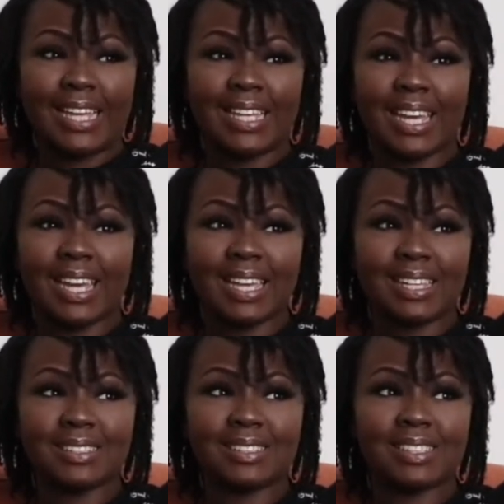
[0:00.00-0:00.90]

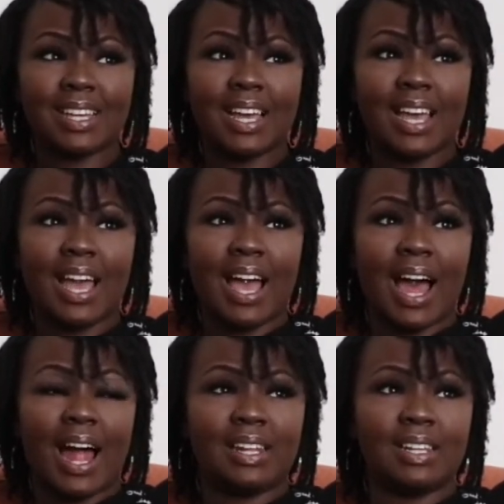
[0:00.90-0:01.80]
years,
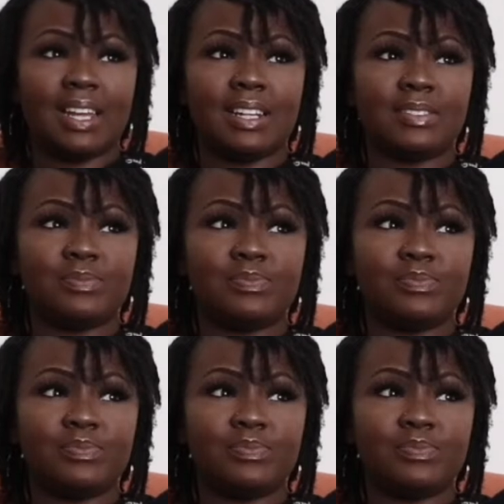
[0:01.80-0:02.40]
and then